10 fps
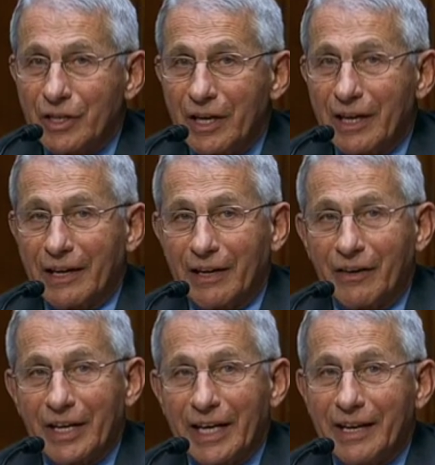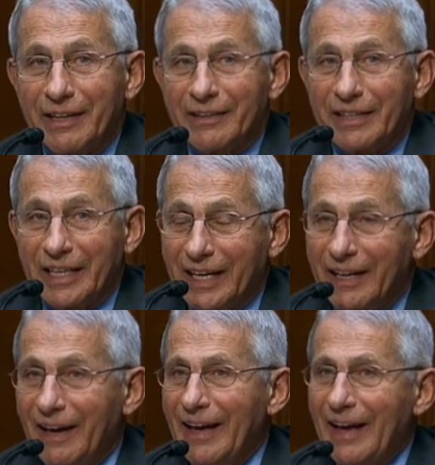and NIAID
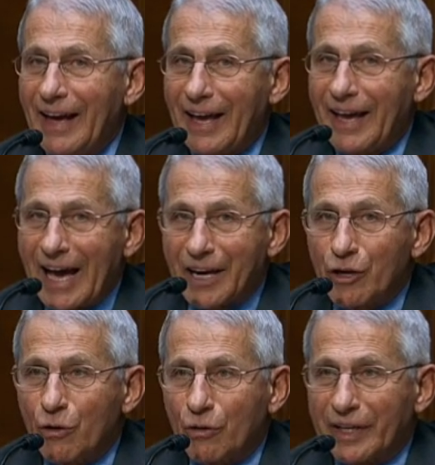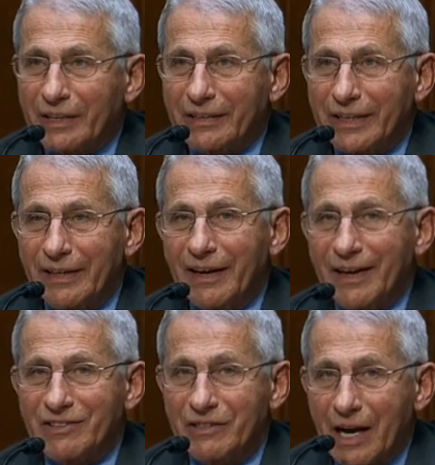categorically
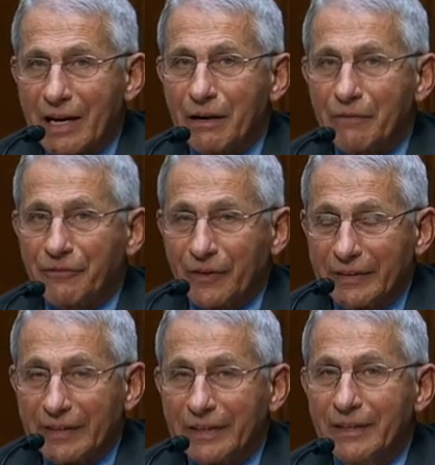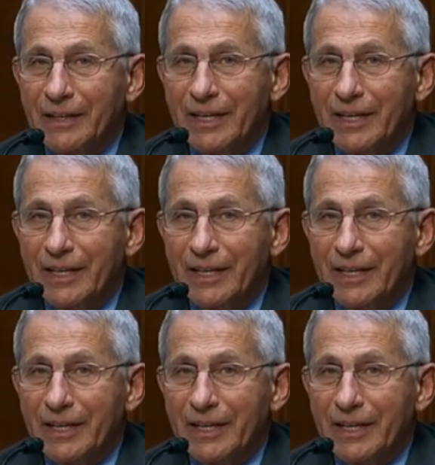has not funded